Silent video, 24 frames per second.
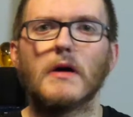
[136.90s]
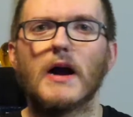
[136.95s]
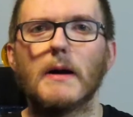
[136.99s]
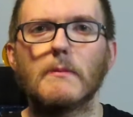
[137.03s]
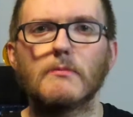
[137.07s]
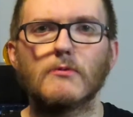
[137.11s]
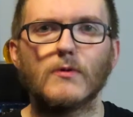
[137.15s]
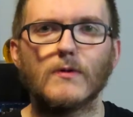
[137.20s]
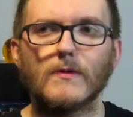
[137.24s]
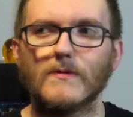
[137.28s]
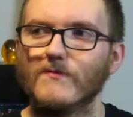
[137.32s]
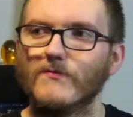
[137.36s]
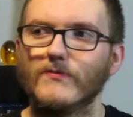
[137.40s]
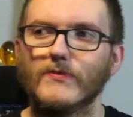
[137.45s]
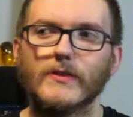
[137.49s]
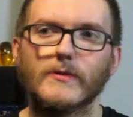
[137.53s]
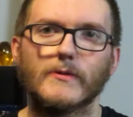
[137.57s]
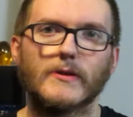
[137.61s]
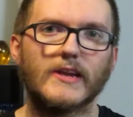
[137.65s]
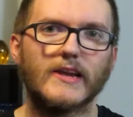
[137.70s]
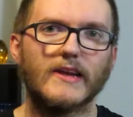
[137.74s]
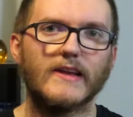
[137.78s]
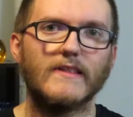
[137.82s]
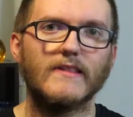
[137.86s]
popcorn
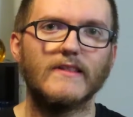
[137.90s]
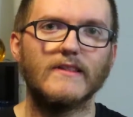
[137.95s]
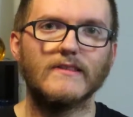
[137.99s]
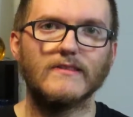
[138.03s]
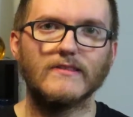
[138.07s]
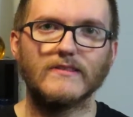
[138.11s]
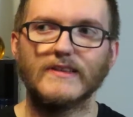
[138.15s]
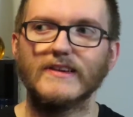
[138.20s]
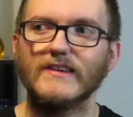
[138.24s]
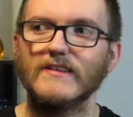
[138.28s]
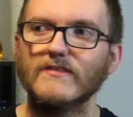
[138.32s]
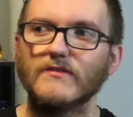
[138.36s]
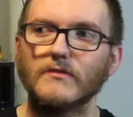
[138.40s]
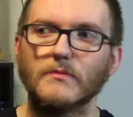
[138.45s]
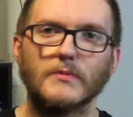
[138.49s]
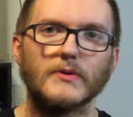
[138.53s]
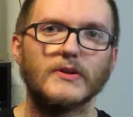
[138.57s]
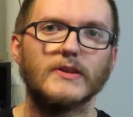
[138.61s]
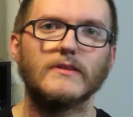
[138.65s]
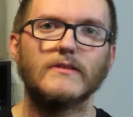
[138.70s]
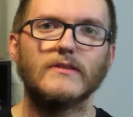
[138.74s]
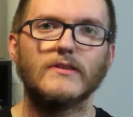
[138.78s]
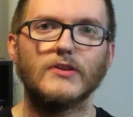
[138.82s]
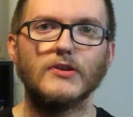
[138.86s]
flick in the least,
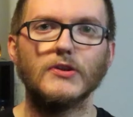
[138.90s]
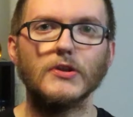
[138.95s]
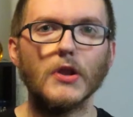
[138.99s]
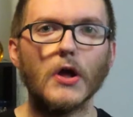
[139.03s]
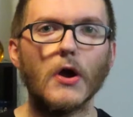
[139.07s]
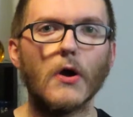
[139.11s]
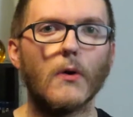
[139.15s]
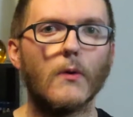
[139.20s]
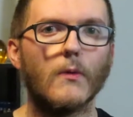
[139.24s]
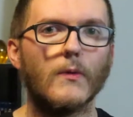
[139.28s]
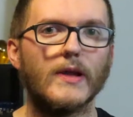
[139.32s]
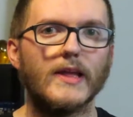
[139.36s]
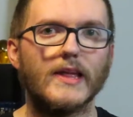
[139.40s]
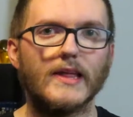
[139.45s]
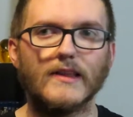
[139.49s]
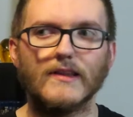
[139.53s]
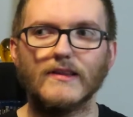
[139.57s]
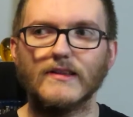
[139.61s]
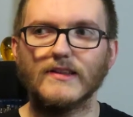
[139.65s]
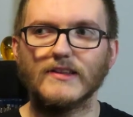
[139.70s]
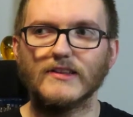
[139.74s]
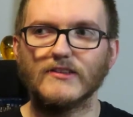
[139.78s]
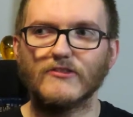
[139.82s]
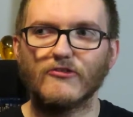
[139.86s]
but no.
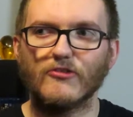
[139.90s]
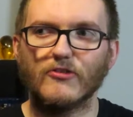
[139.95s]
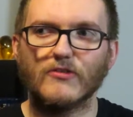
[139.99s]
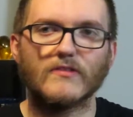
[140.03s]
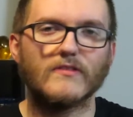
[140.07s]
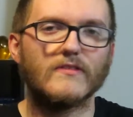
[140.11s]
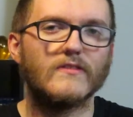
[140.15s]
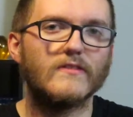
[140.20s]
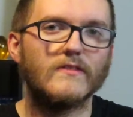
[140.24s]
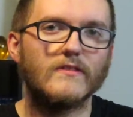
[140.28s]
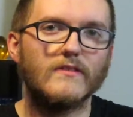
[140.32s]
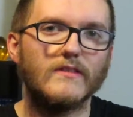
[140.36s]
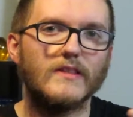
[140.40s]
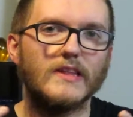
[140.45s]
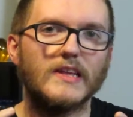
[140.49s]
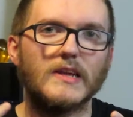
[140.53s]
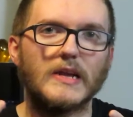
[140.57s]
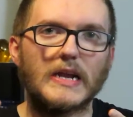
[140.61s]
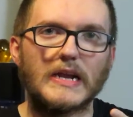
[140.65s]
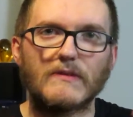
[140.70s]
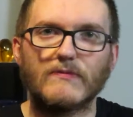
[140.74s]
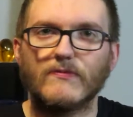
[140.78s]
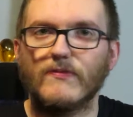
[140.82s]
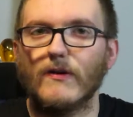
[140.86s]
And it
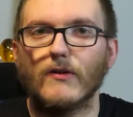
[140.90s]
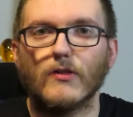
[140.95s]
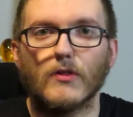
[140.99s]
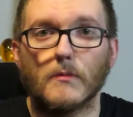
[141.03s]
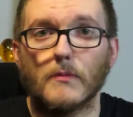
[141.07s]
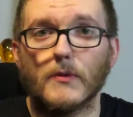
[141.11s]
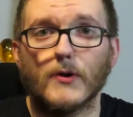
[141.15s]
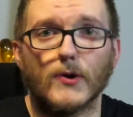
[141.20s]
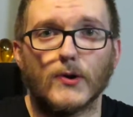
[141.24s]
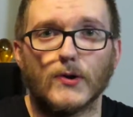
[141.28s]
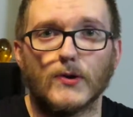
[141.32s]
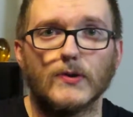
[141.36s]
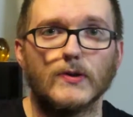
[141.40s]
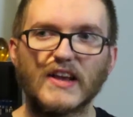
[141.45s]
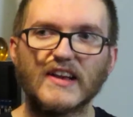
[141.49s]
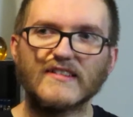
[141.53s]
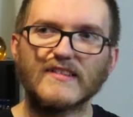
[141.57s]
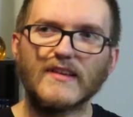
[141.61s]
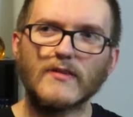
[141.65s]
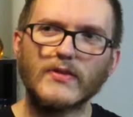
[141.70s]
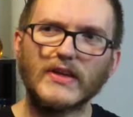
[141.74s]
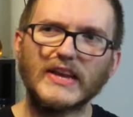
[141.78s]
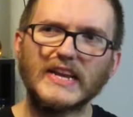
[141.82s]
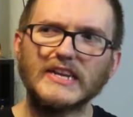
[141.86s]
fell apart.
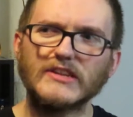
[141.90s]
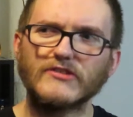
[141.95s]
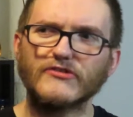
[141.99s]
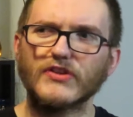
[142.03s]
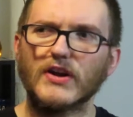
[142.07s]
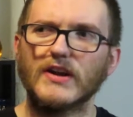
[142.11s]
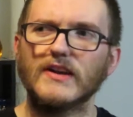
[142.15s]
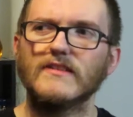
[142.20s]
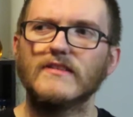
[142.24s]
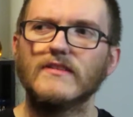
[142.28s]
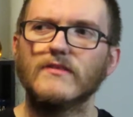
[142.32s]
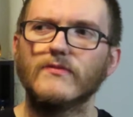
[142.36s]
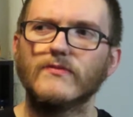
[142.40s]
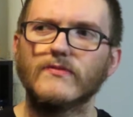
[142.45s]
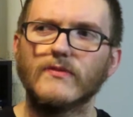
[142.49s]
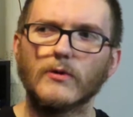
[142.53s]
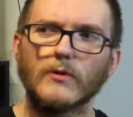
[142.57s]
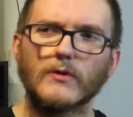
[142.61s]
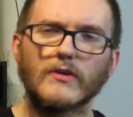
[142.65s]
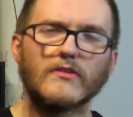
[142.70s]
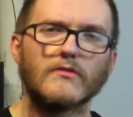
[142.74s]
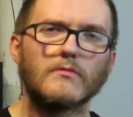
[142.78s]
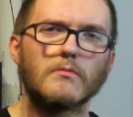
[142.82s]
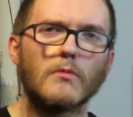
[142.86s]
Because I think it tried to
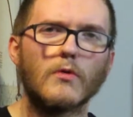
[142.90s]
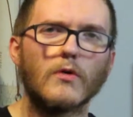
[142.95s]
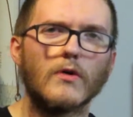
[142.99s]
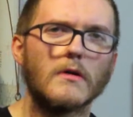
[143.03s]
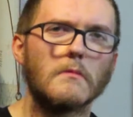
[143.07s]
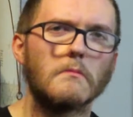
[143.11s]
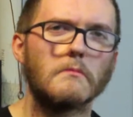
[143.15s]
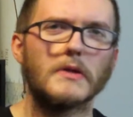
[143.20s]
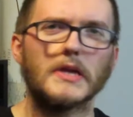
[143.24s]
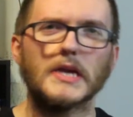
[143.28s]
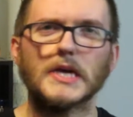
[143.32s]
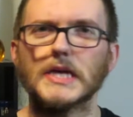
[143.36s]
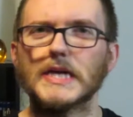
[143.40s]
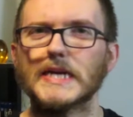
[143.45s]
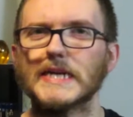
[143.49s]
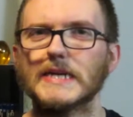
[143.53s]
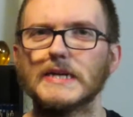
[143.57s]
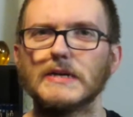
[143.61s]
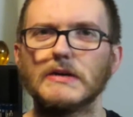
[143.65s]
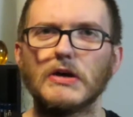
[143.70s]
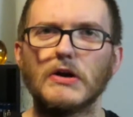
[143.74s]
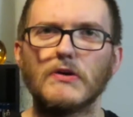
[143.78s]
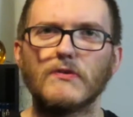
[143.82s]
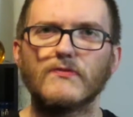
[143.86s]
focus more on being
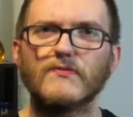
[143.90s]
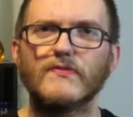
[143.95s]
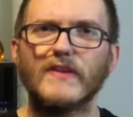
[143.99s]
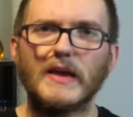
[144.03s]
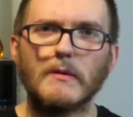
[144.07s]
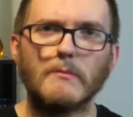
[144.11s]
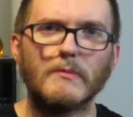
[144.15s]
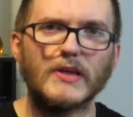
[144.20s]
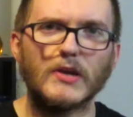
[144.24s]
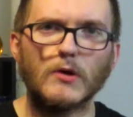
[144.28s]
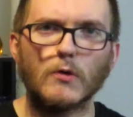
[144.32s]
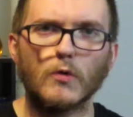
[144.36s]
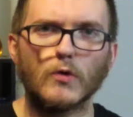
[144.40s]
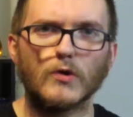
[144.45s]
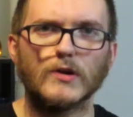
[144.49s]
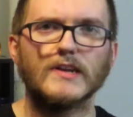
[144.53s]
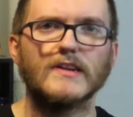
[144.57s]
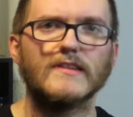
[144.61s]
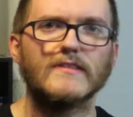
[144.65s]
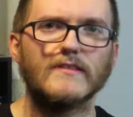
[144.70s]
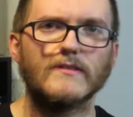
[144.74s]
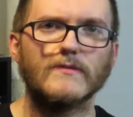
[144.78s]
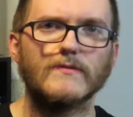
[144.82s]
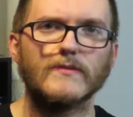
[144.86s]
like a
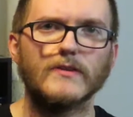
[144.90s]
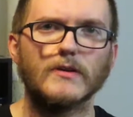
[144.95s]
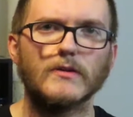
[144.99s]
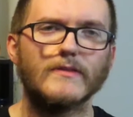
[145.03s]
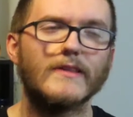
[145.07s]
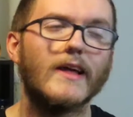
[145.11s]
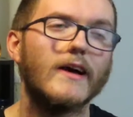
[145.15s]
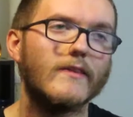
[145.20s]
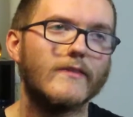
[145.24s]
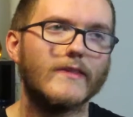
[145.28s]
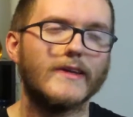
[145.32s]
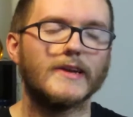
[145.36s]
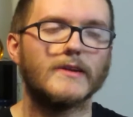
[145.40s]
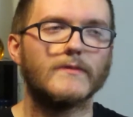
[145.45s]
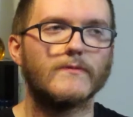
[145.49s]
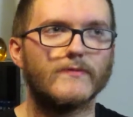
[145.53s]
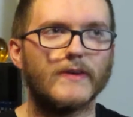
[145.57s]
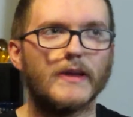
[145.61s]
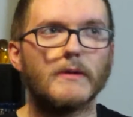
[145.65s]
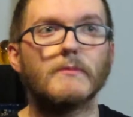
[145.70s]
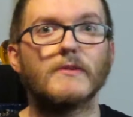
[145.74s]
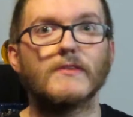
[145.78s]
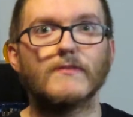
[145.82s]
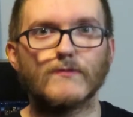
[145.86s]
family-oriented film. Not like
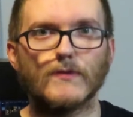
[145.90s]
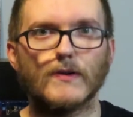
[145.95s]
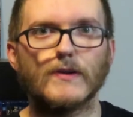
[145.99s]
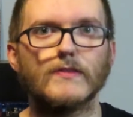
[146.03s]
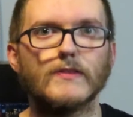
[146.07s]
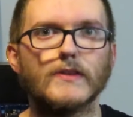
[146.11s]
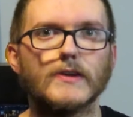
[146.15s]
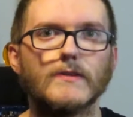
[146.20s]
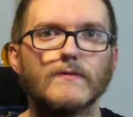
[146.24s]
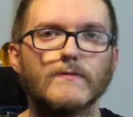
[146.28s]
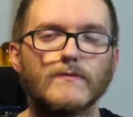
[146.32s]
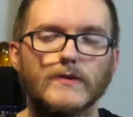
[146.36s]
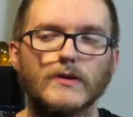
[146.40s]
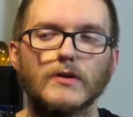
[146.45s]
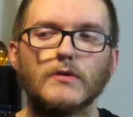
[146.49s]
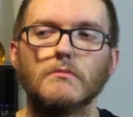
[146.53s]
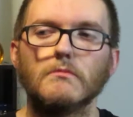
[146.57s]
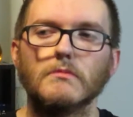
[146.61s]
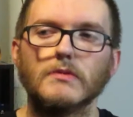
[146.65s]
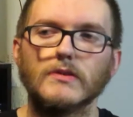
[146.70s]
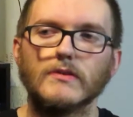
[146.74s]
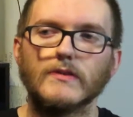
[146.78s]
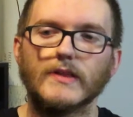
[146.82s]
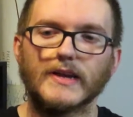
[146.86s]
family-friendly film,
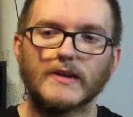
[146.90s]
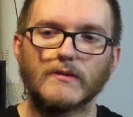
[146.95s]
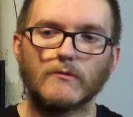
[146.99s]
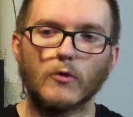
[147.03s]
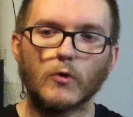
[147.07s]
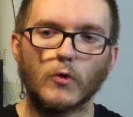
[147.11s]
but like